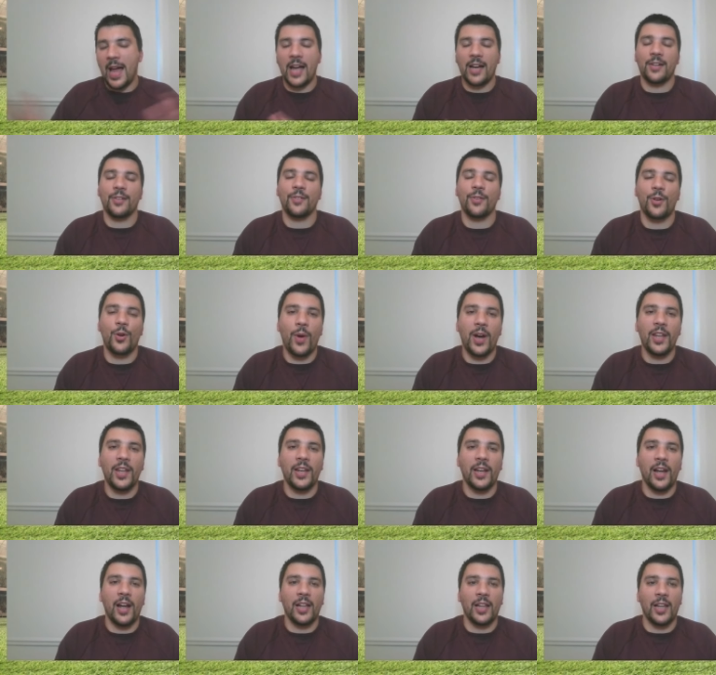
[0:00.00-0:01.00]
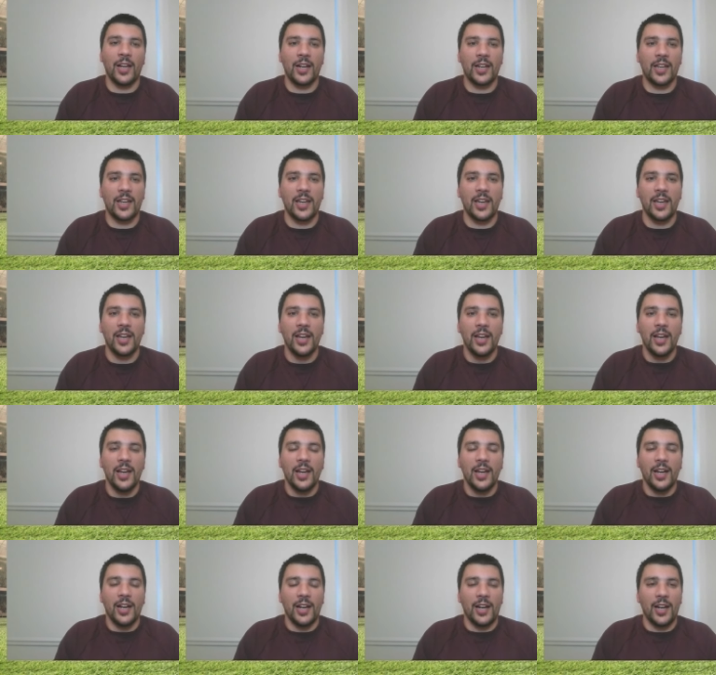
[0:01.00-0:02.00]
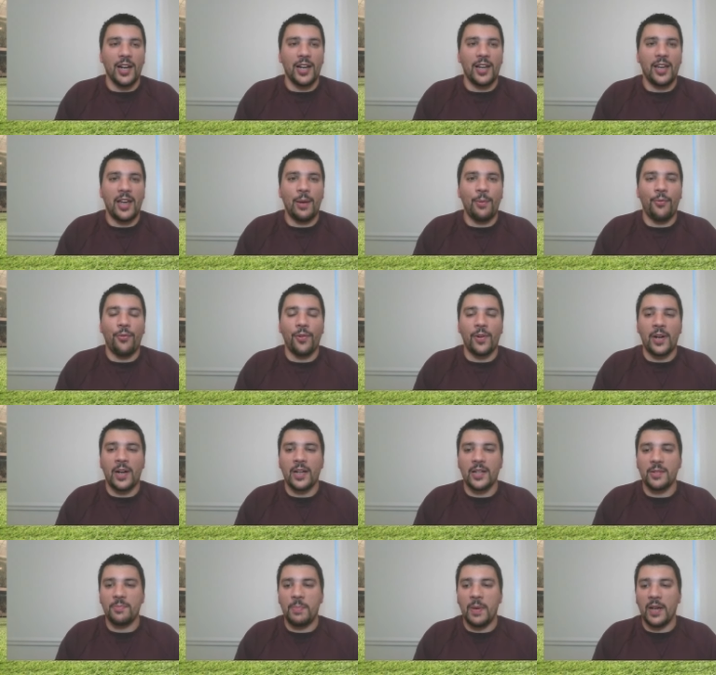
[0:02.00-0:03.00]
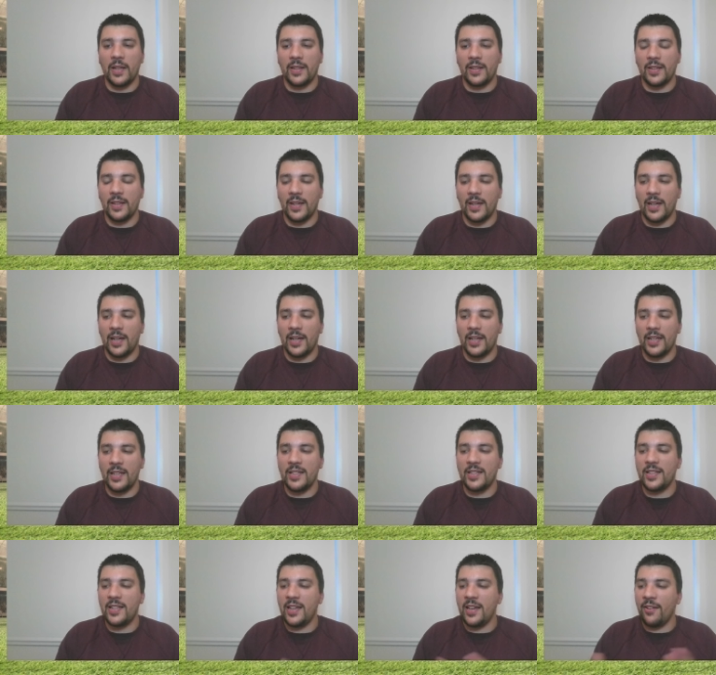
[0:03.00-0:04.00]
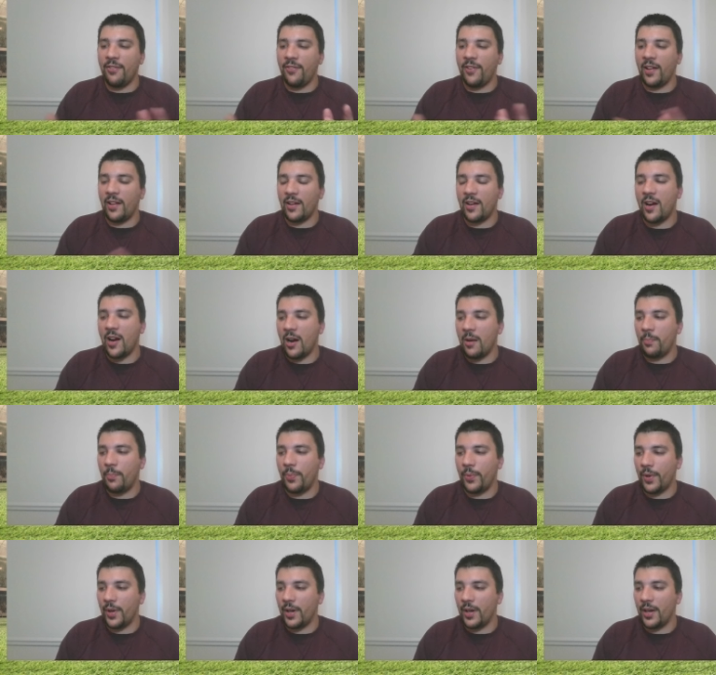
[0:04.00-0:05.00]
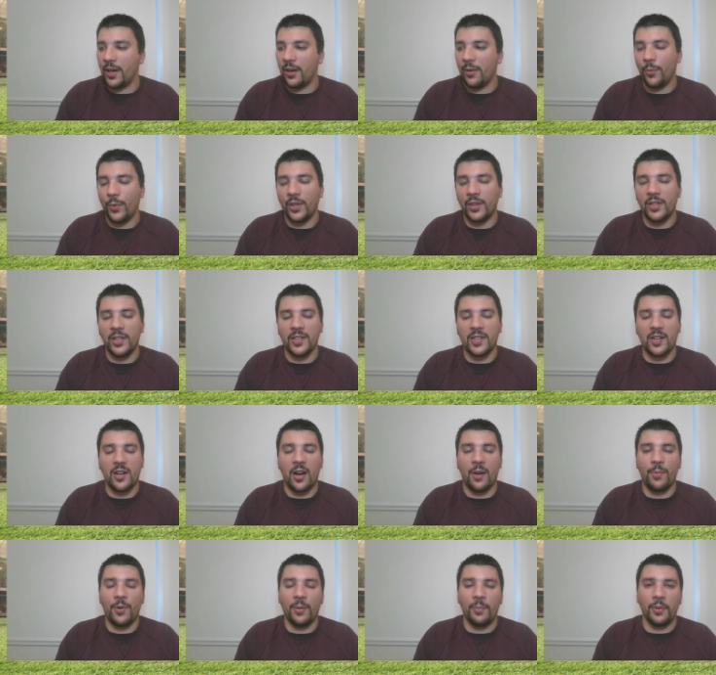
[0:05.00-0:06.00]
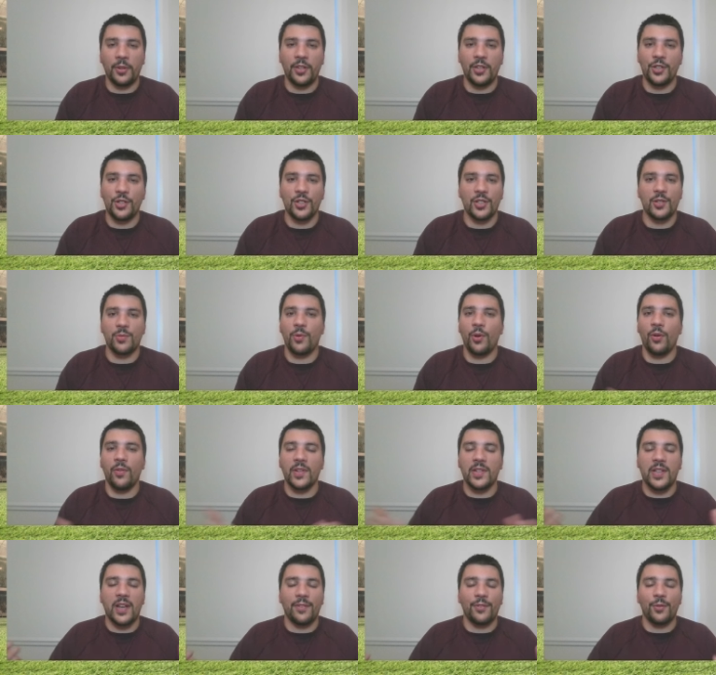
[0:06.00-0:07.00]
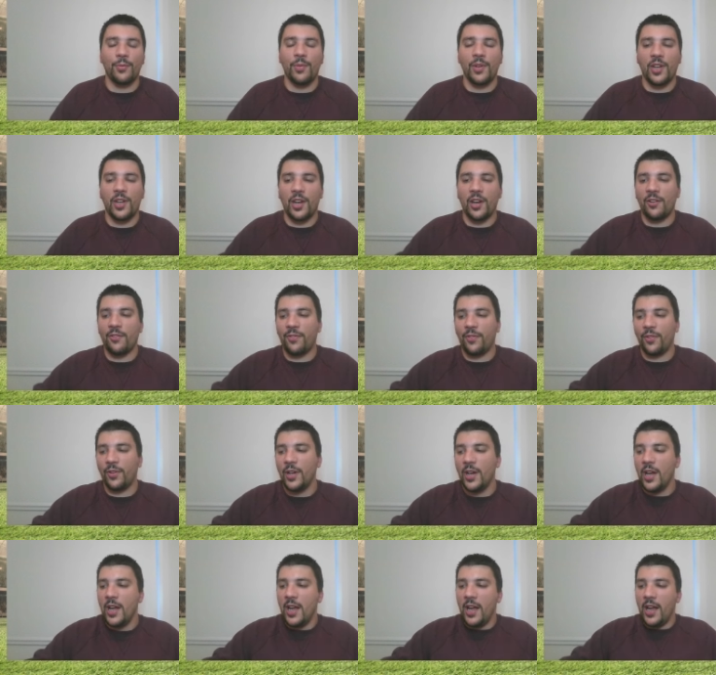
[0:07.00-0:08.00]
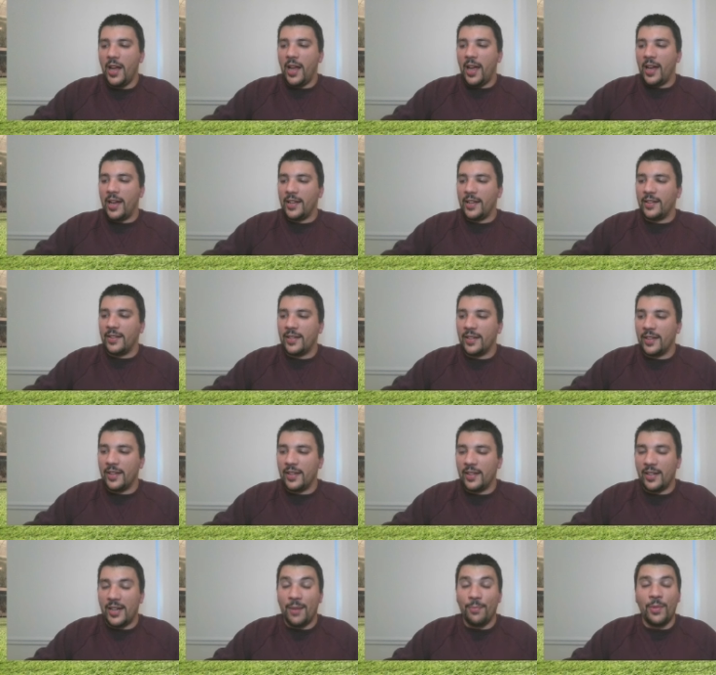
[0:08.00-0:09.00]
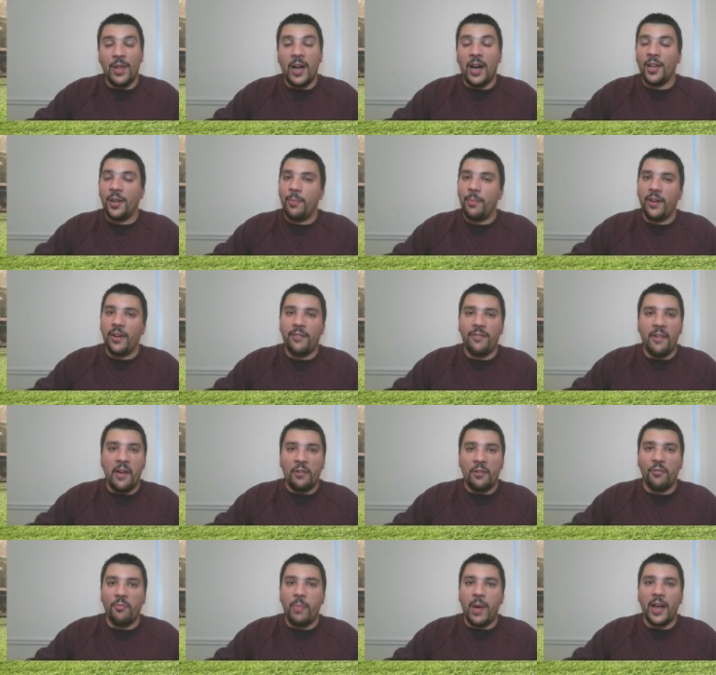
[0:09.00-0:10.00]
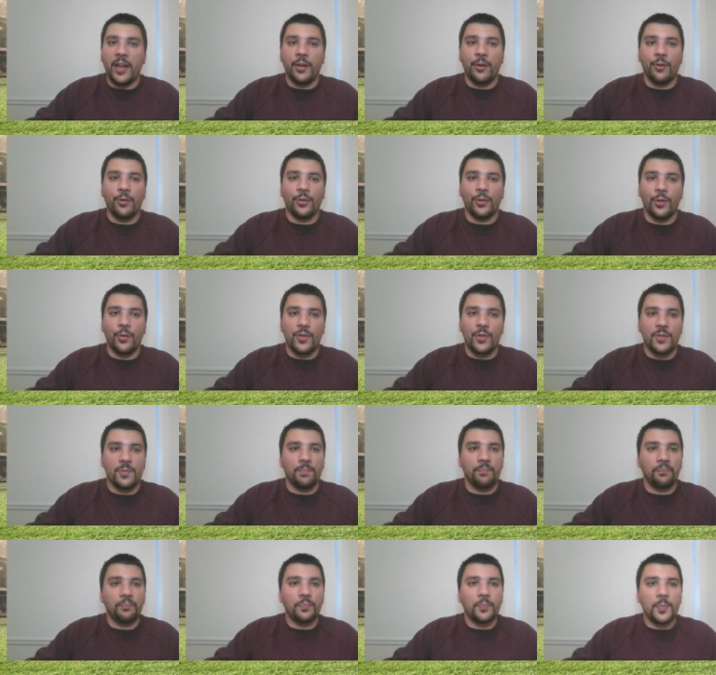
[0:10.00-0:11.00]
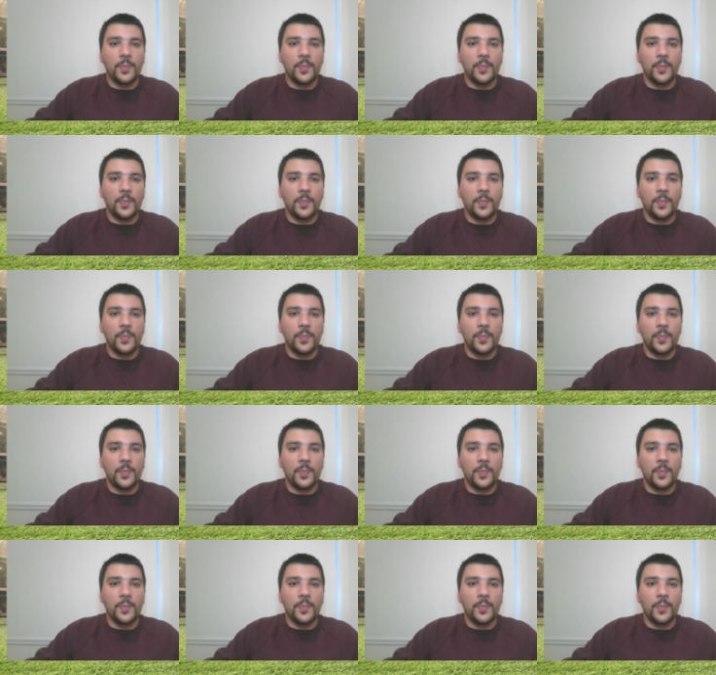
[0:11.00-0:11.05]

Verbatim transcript: I don't know, quite an unlucky uh, game for us. But uh, it's the EFL Cup. Uh, with these cup competitions, we always have to be careful. And uh, I'm not a big fan of betting on those.